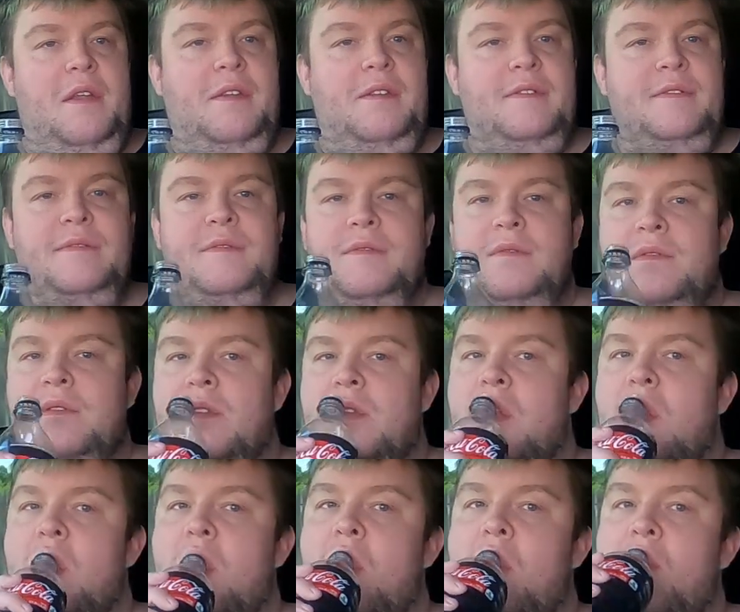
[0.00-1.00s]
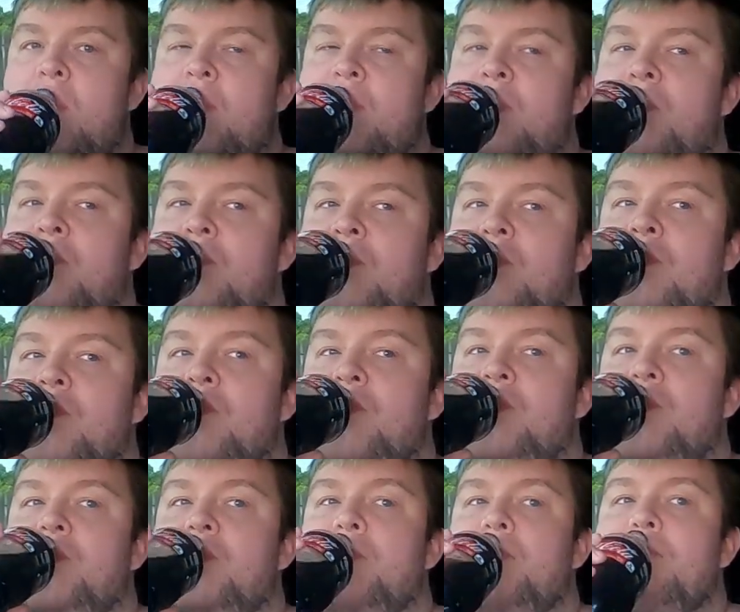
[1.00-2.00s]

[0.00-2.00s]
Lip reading: [no speech]